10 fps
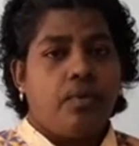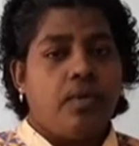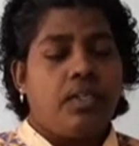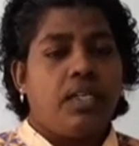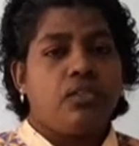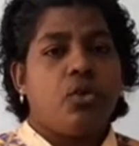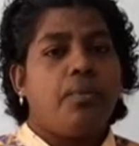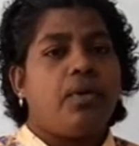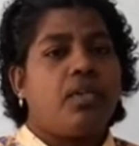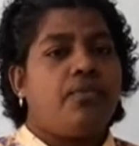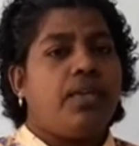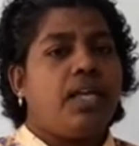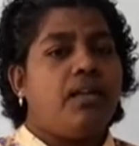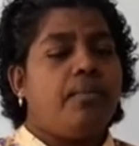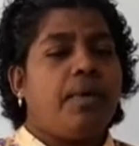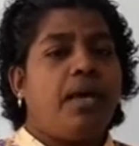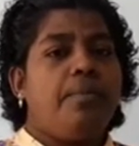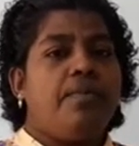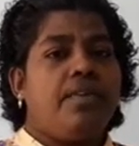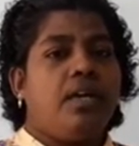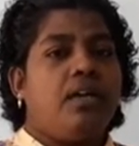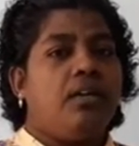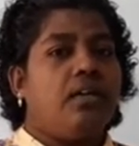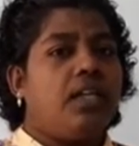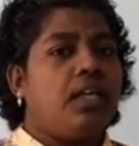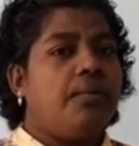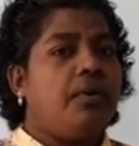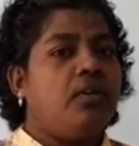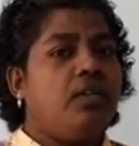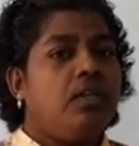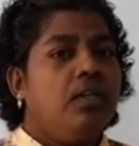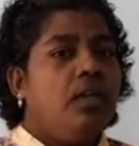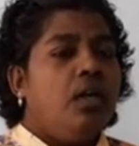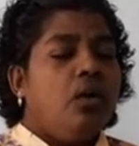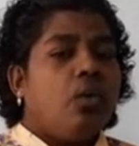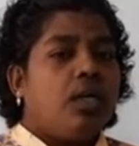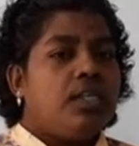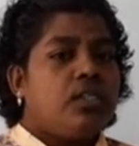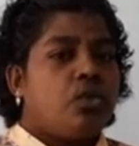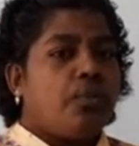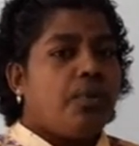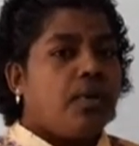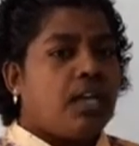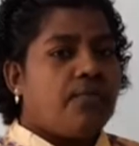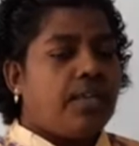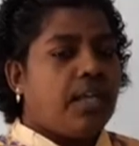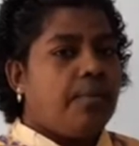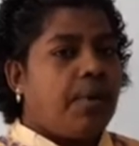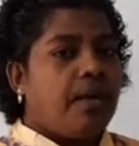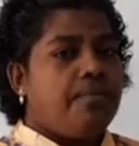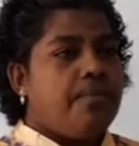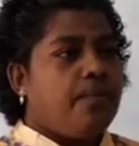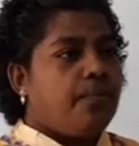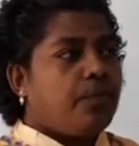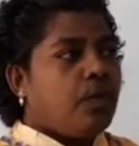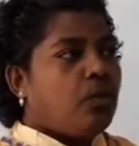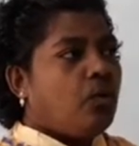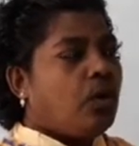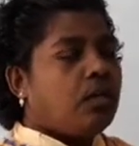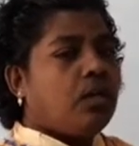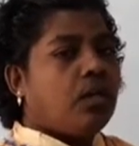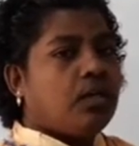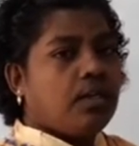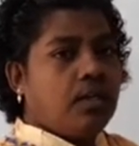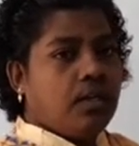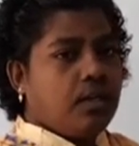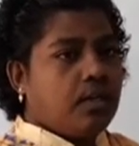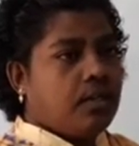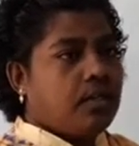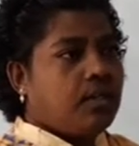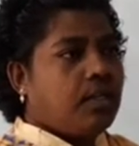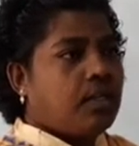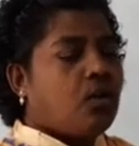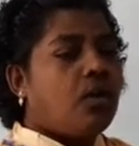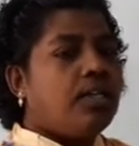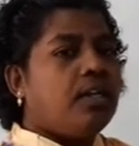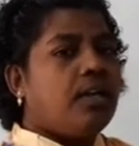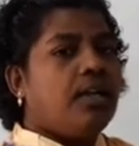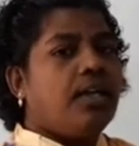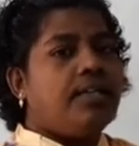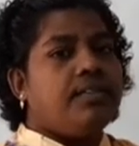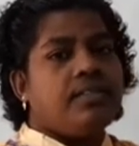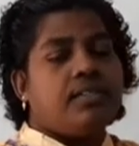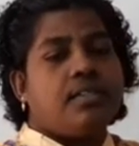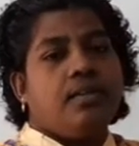In the topographical map, we are learning about what is topographical map, what are the contour lines,